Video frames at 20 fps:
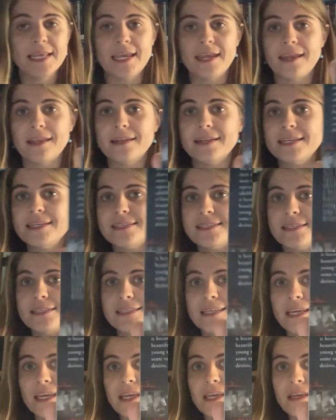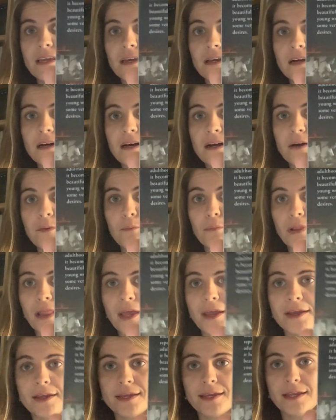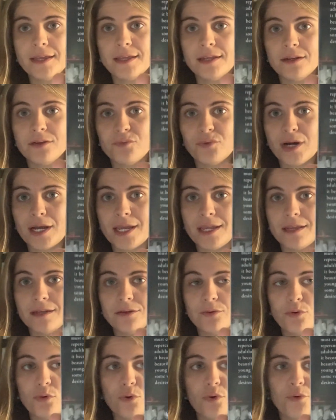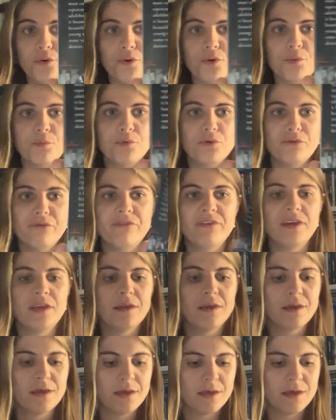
and this is a black and white horror movie